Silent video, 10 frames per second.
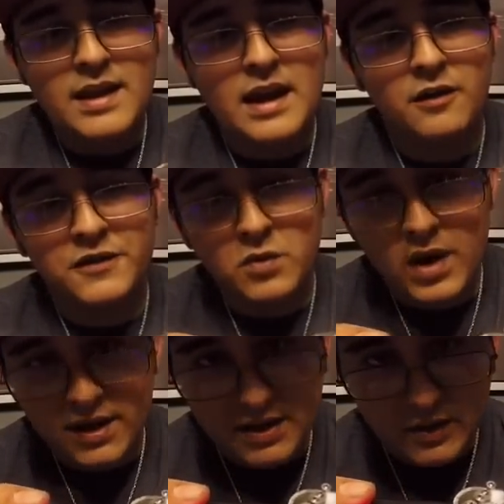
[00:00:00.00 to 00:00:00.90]
Now, if you
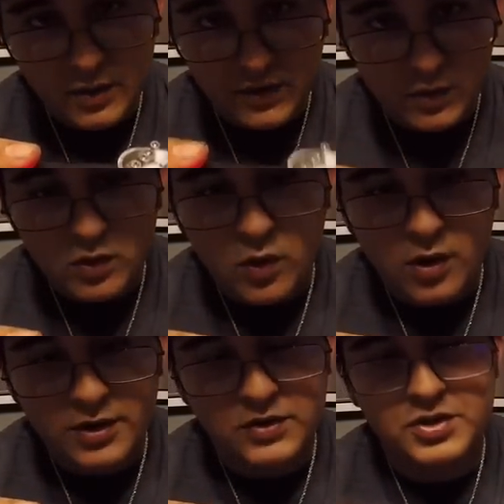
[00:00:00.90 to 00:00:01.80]
wanted to do a dual
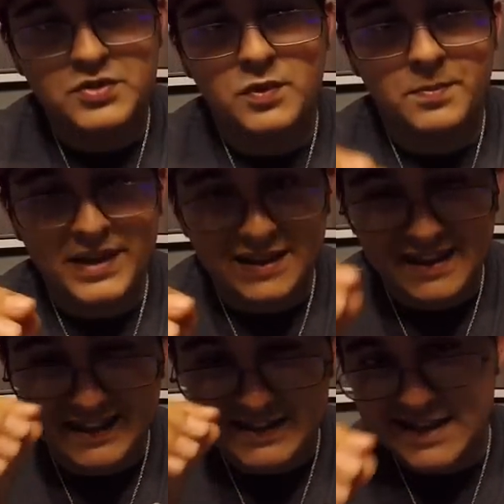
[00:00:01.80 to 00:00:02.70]
coil, you just repeat
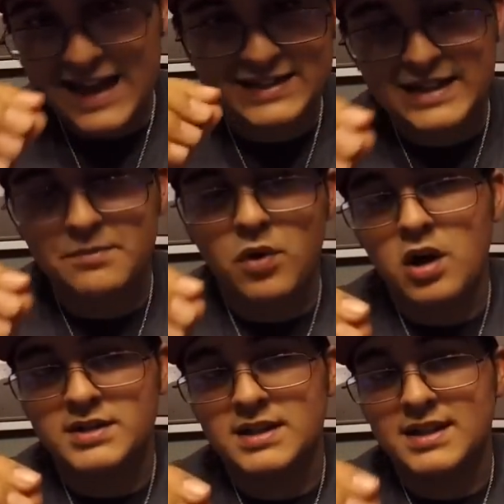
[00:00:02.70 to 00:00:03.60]
the exact same
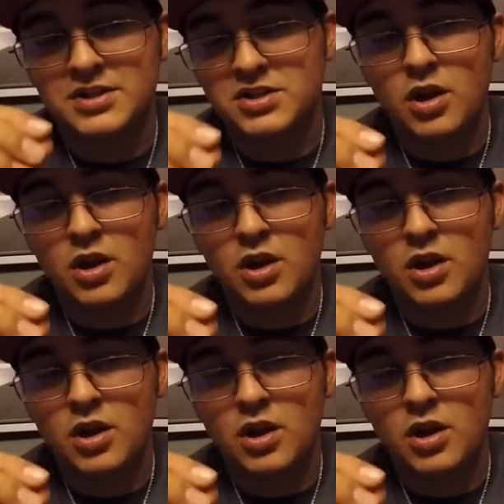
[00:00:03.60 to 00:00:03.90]
process I just